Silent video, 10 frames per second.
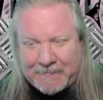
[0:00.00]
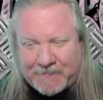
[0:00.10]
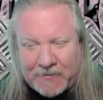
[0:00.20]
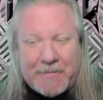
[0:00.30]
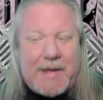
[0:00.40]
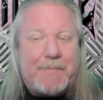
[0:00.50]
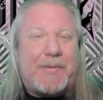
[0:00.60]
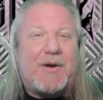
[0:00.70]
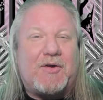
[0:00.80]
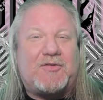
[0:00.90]
for me
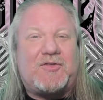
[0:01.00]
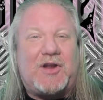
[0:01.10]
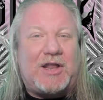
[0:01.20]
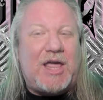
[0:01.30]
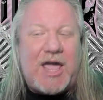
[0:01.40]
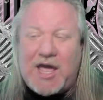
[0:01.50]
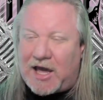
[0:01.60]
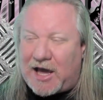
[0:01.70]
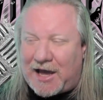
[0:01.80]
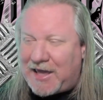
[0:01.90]
personally,
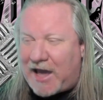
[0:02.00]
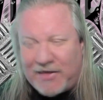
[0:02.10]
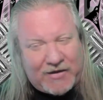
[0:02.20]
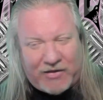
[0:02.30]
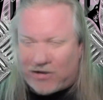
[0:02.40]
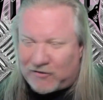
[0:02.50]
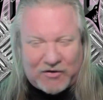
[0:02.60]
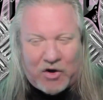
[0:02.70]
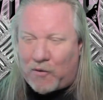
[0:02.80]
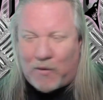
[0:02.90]
there's
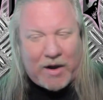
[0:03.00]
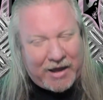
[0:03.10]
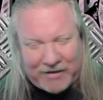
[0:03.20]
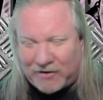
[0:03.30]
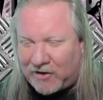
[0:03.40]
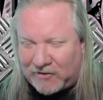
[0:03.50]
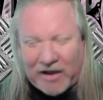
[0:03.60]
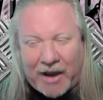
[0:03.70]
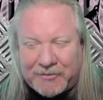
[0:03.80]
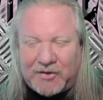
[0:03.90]
no way. There is
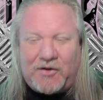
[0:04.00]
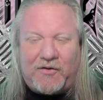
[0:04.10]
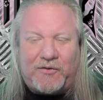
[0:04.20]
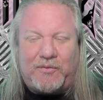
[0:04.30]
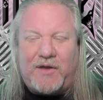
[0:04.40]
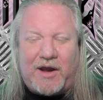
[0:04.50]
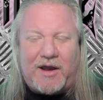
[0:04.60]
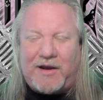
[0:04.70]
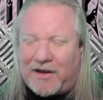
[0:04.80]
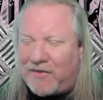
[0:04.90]
absolutely
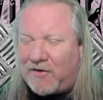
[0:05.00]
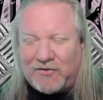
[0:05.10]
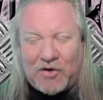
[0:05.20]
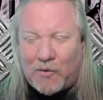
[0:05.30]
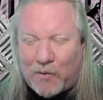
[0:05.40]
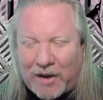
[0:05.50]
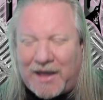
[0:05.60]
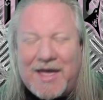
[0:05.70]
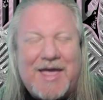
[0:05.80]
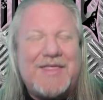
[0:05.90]
there's no
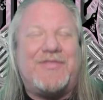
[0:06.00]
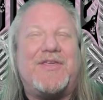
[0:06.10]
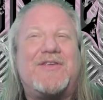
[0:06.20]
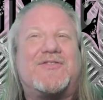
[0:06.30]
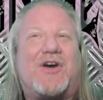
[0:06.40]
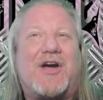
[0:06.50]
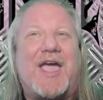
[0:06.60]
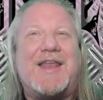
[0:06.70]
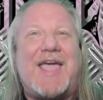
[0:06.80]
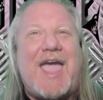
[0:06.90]
way that this song
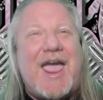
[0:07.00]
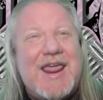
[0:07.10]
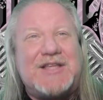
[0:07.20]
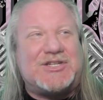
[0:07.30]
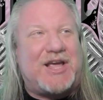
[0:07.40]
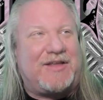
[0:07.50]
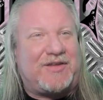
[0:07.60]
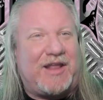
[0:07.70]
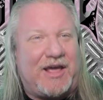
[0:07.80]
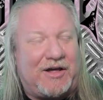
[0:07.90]
had any chance
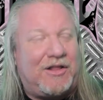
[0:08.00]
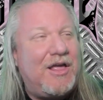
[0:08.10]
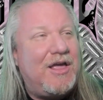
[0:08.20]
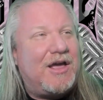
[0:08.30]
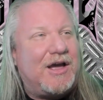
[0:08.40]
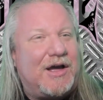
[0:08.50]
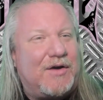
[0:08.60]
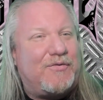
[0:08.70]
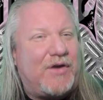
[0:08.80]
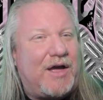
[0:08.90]
in hell
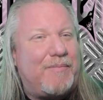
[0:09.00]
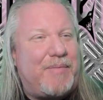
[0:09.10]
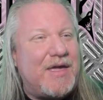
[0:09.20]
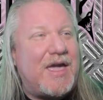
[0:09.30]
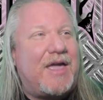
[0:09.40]
of being